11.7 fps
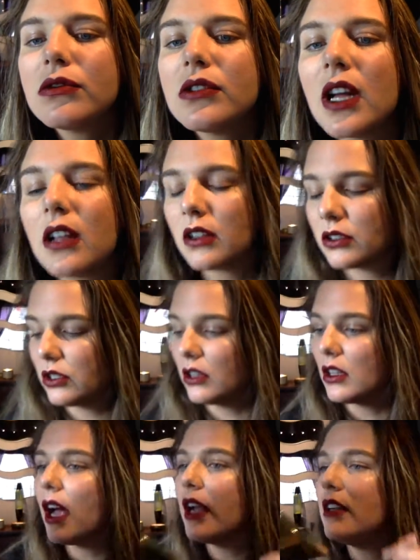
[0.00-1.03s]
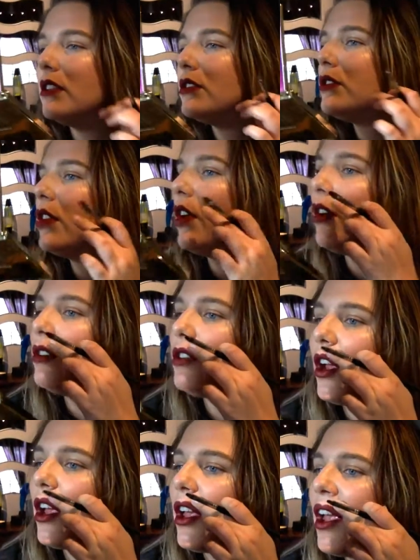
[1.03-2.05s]
That line is so
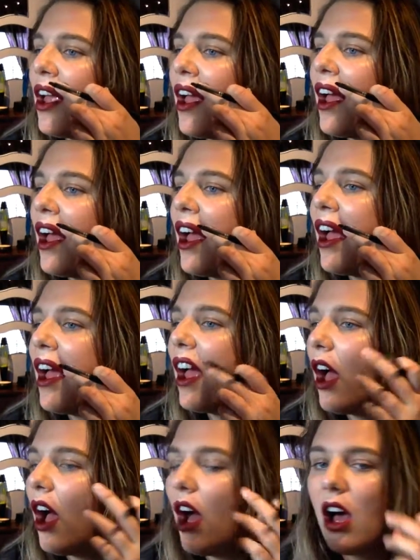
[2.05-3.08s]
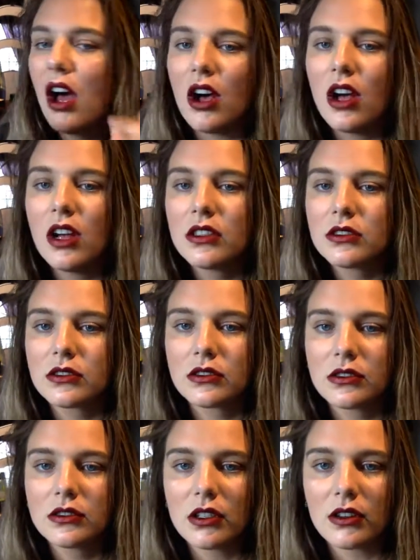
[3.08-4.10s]
janky. Oh!
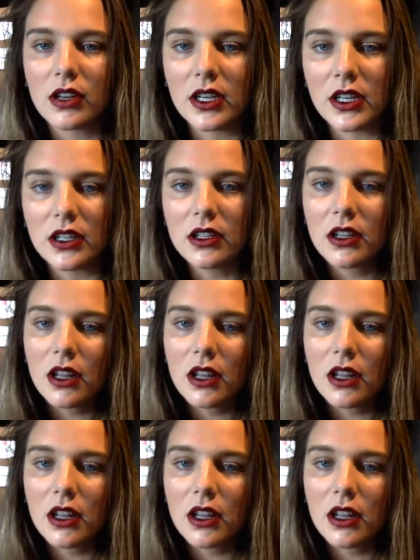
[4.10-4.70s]
Look what I did.